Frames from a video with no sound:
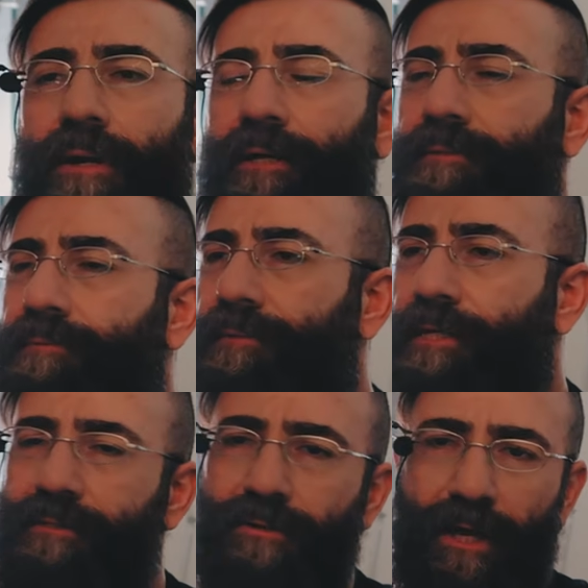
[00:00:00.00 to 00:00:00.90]
Right,
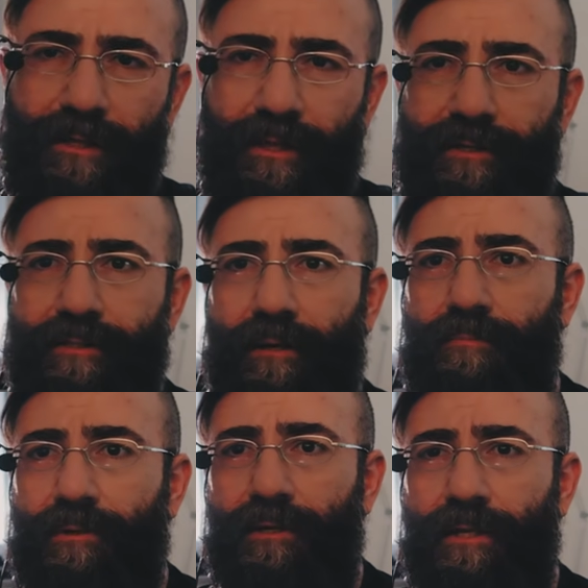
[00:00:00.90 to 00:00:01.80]
let's try another
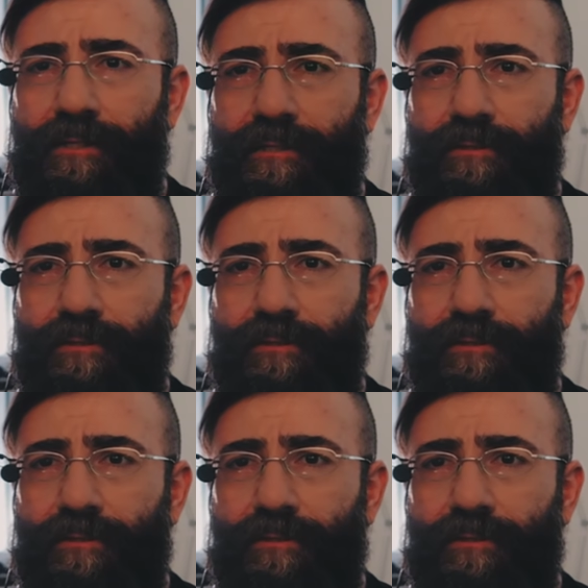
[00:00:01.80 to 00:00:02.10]
sample. Let's